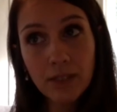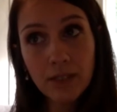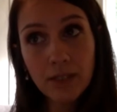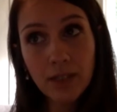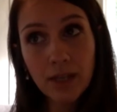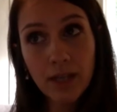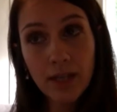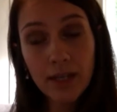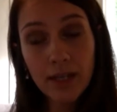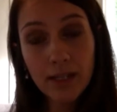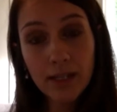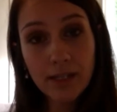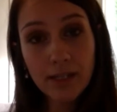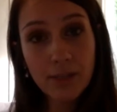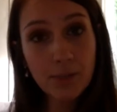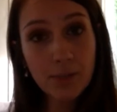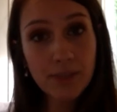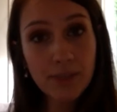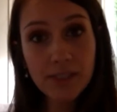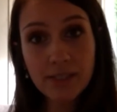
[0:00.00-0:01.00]
And it
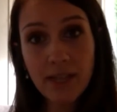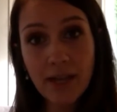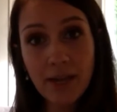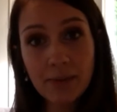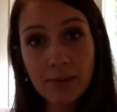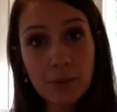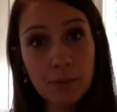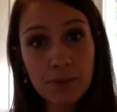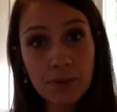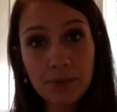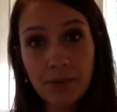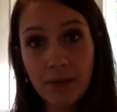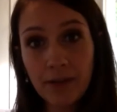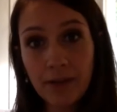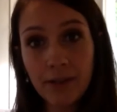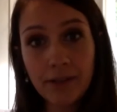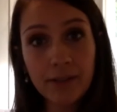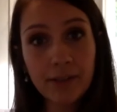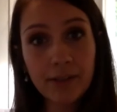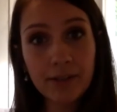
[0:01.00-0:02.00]
would just have to be very
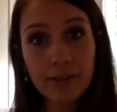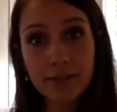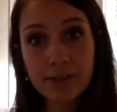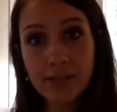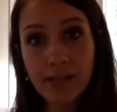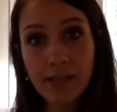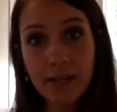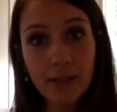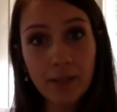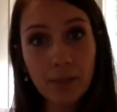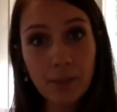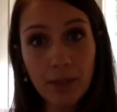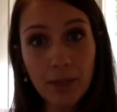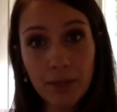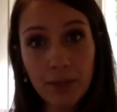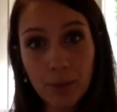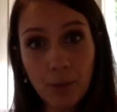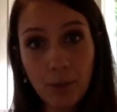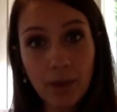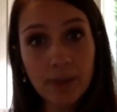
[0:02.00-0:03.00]
clear exactly what
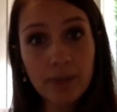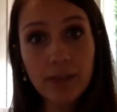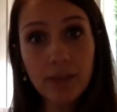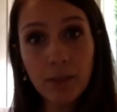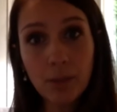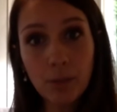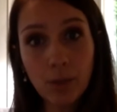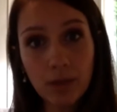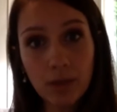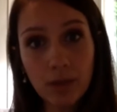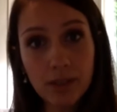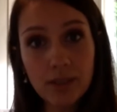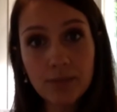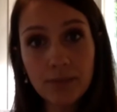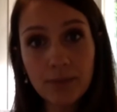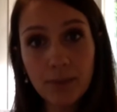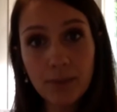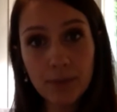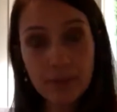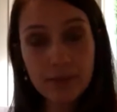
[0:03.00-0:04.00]
you want, that you wanted to
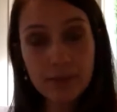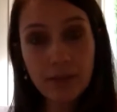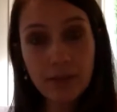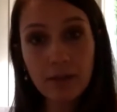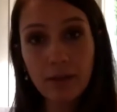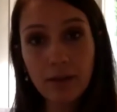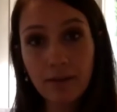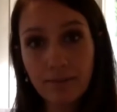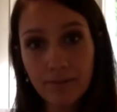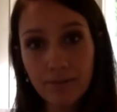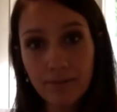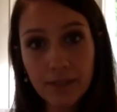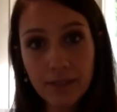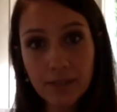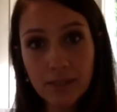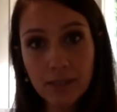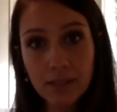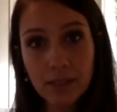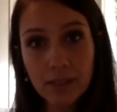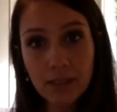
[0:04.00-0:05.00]
focus on comfort.
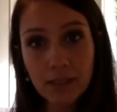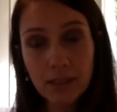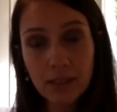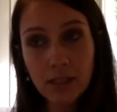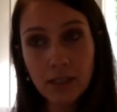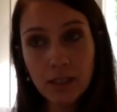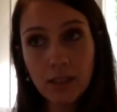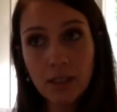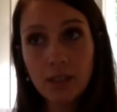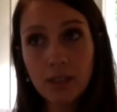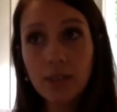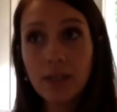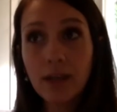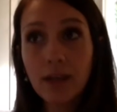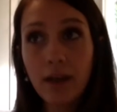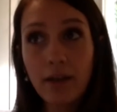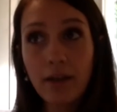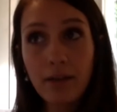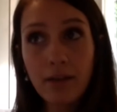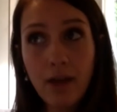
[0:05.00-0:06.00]
The
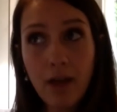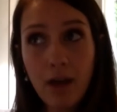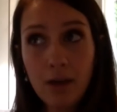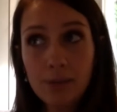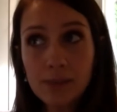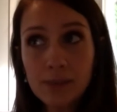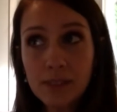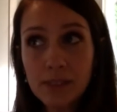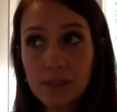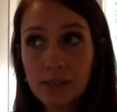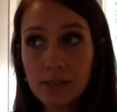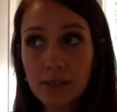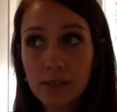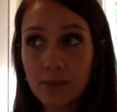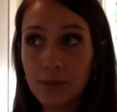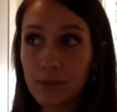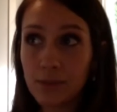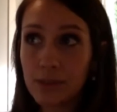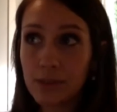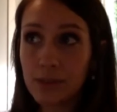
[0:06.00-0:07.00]
other options, if
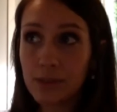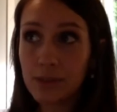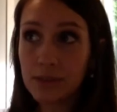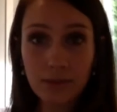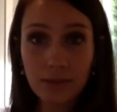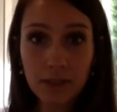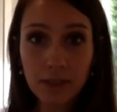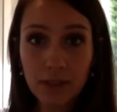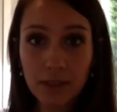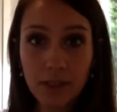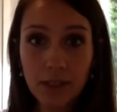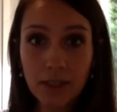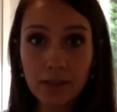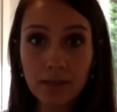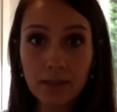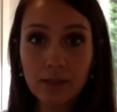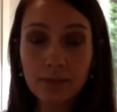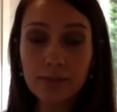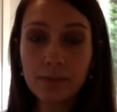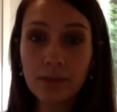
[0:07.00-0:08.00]
you were severely
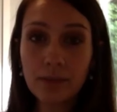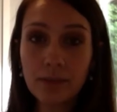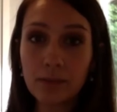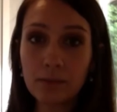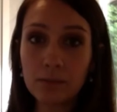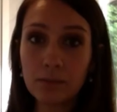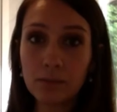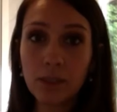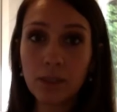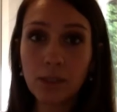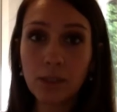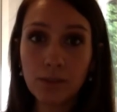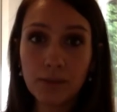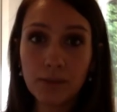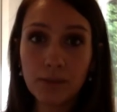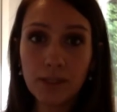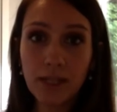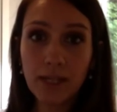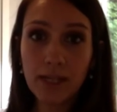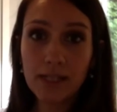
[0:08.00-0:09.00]
ill from
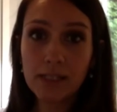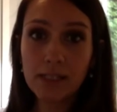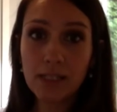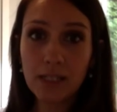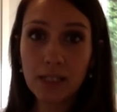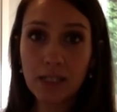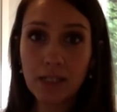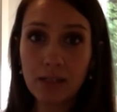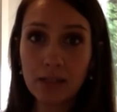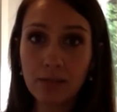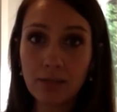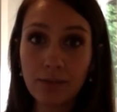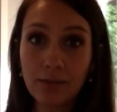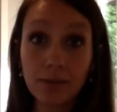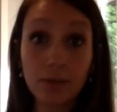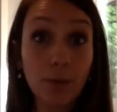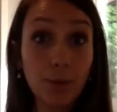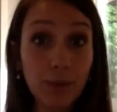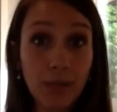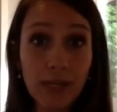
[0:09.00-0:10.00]
COVID-19 for
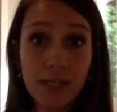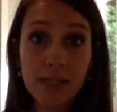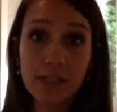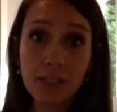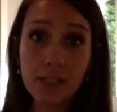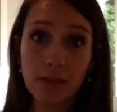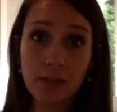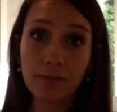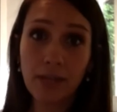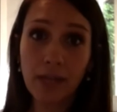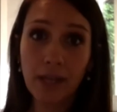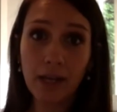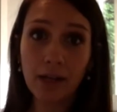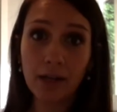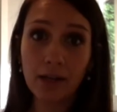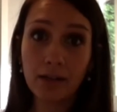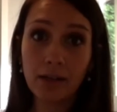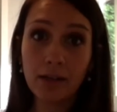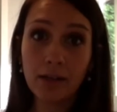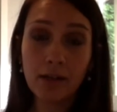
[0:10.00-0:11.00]
location of
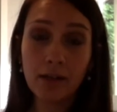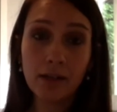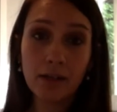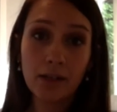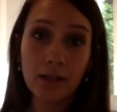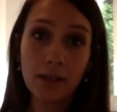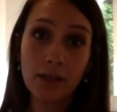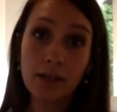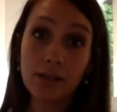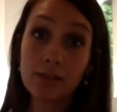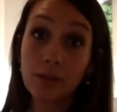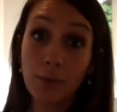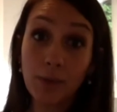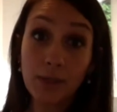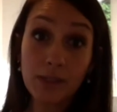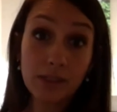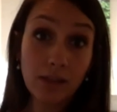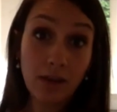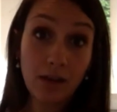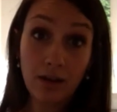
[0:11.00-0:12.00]
care, is going
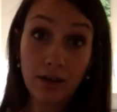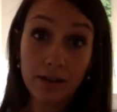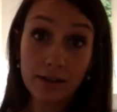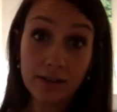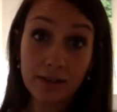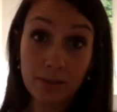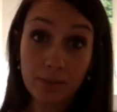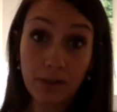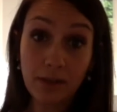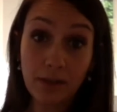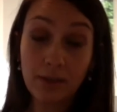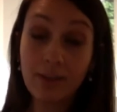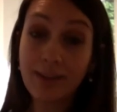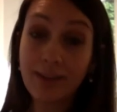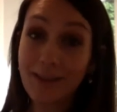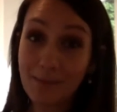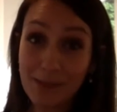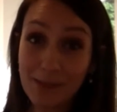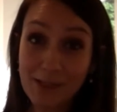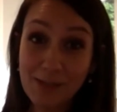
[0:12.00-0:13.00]
to the hospital, like
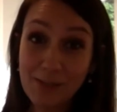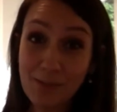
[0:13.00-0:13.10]
I mentioned